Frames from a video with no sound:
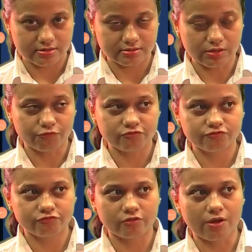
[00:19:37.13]

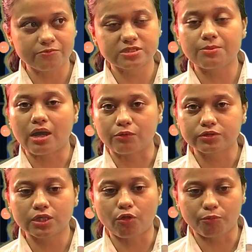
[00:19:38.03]
from some outer
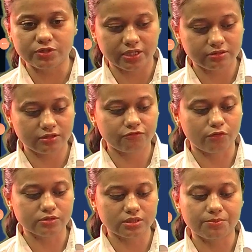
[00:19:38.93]
objective or
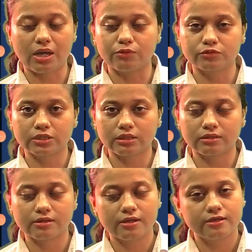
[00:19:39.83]
some outer
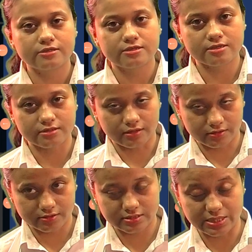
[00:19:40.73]

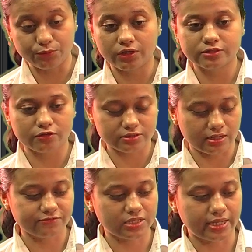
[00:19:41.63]
stimulus or
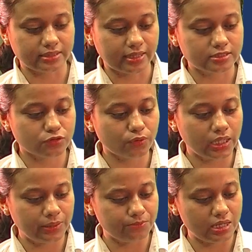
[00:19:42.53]
stuffs like that. So
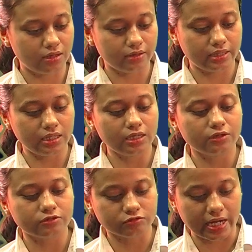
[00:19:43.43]
he
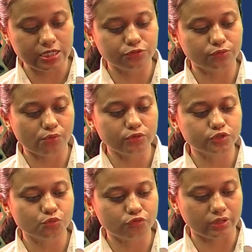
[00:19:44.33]
tried to wrote
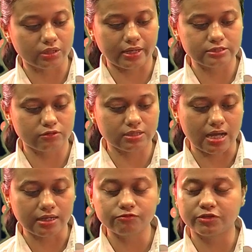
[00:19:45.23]
2 treatises on
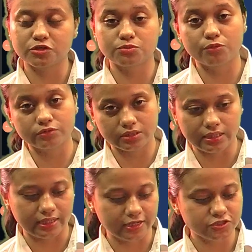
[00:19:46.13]
Khan, which is both in
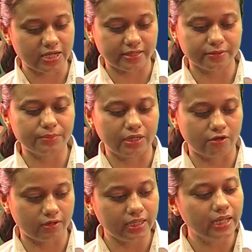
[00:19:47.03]
English and the
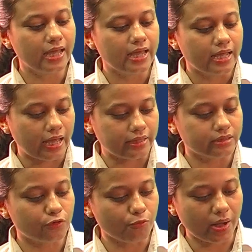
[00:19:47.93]
Bengali, and the
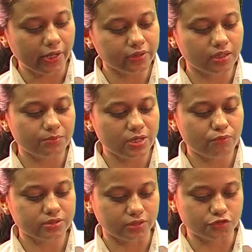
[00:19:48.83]
Humayun Kabir was
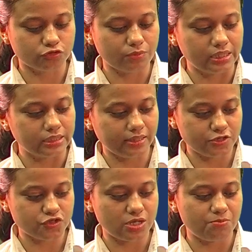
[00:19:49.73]
instrumental in
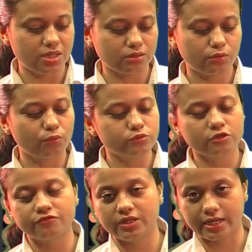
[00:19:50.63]
shaping the course of
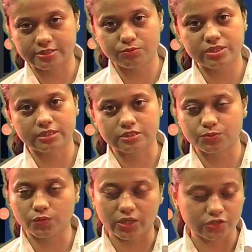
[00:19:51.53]
the Assamese
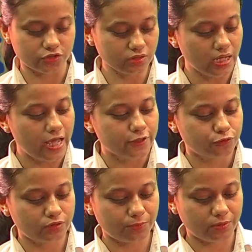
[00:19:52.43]
inspiration to the
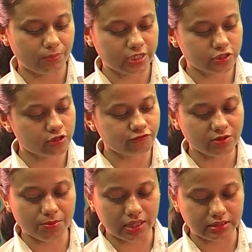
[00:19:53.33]
preparation of the
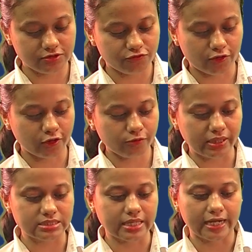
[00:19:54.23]
multi-volume
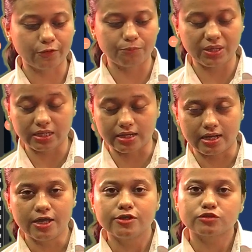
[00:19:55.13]
encyclopedia.
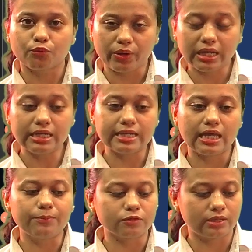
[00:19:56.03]
So when he came
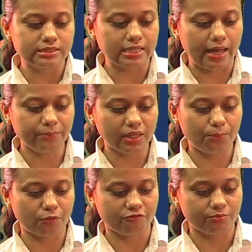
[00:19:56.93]
to Assam, then
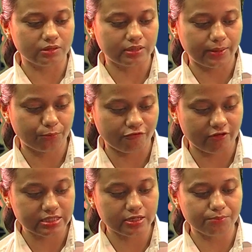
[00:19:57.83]

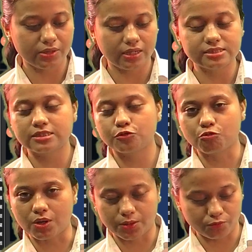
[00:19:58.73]
Professor Birinsi
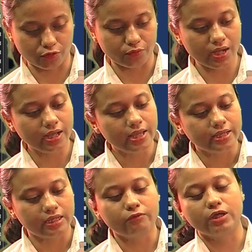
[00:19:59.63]
Kumar Borua,
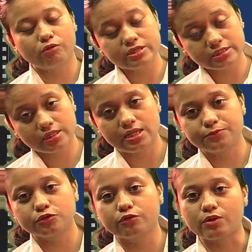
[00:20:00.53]
he requested him to
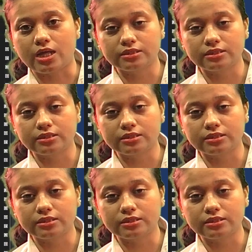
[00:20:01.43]
grant